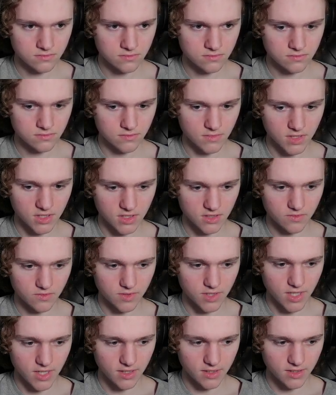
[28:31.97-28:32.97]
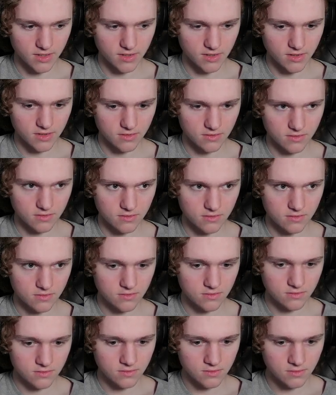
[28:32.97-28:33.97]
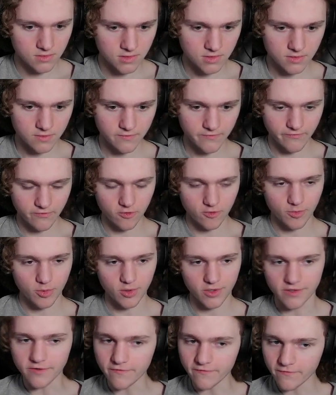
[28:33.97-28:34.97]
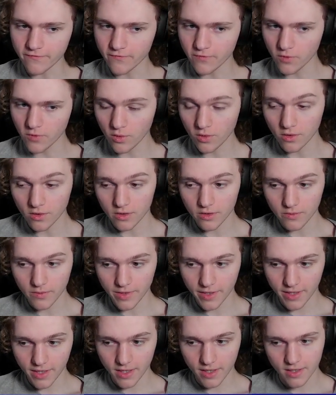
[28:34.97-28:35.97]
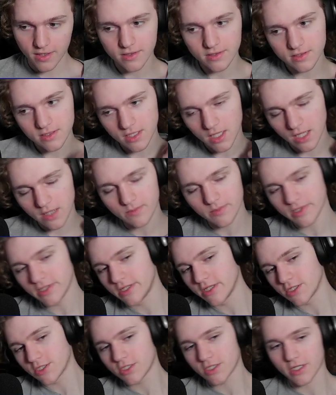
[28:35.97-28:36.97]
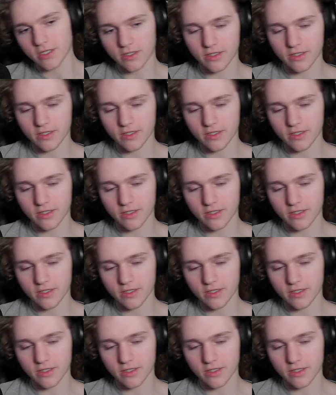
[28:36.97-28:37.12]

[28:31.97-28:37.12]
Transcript: Because we're not in 4.4, we can't type the dictionary,